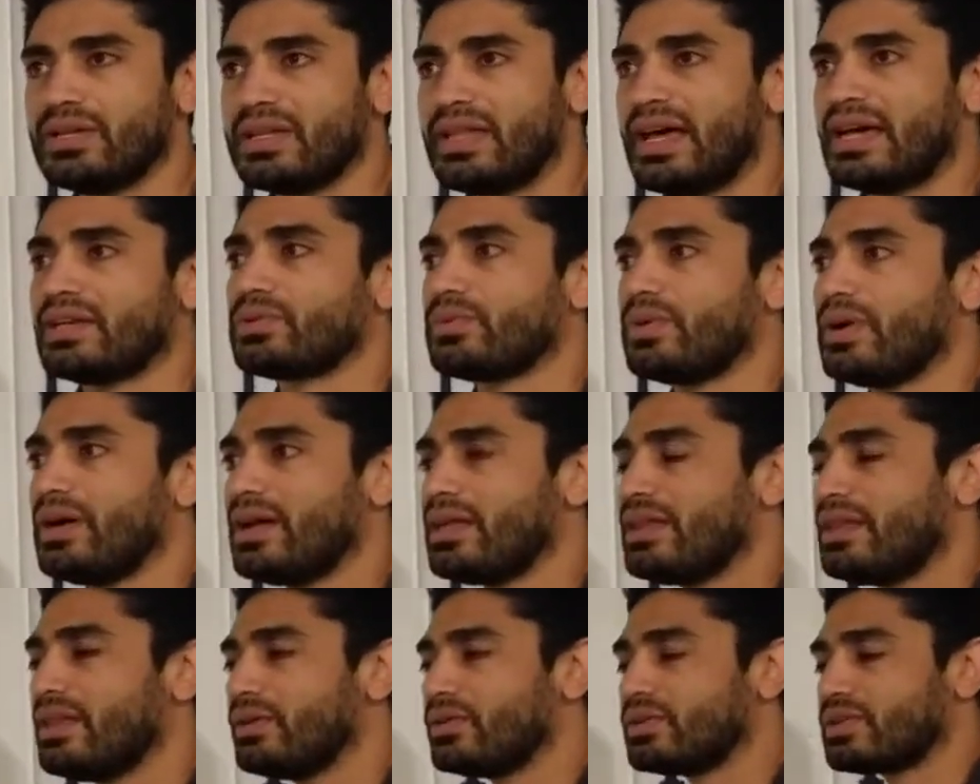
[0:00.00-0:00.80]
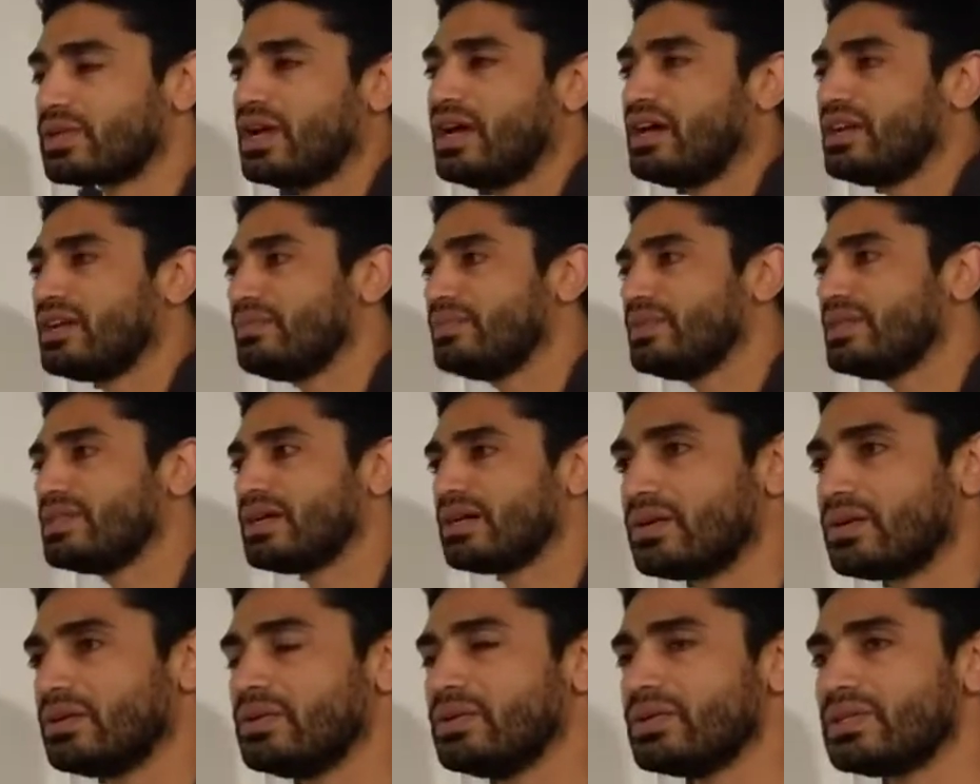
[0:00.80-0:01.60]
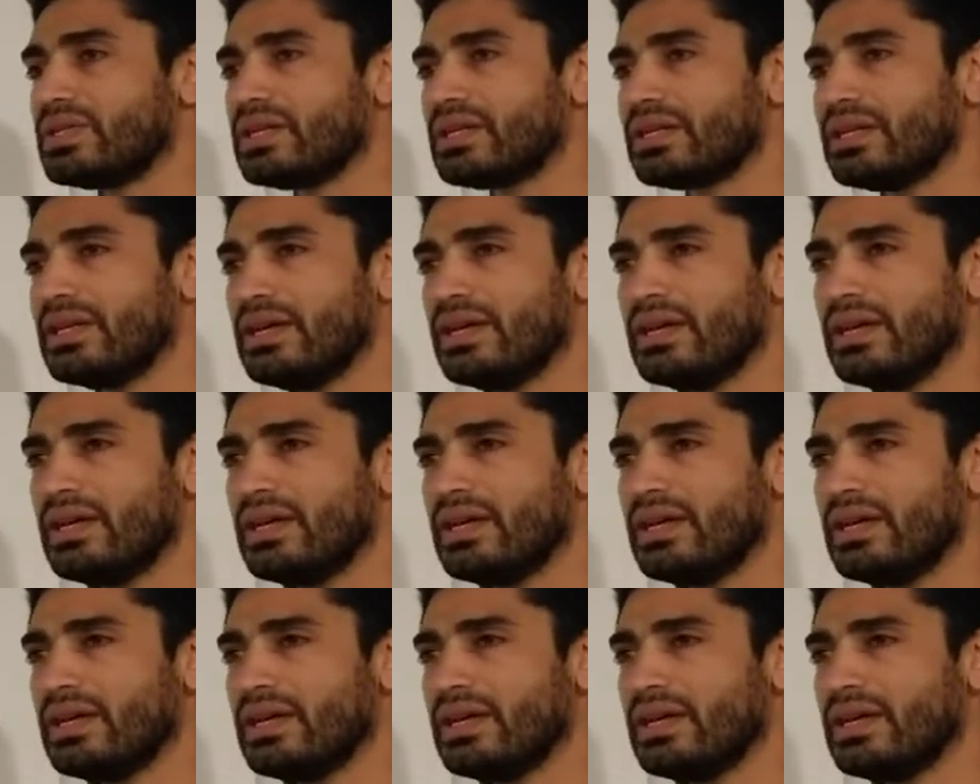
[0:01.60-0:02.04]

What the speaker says: That's why those economies losing.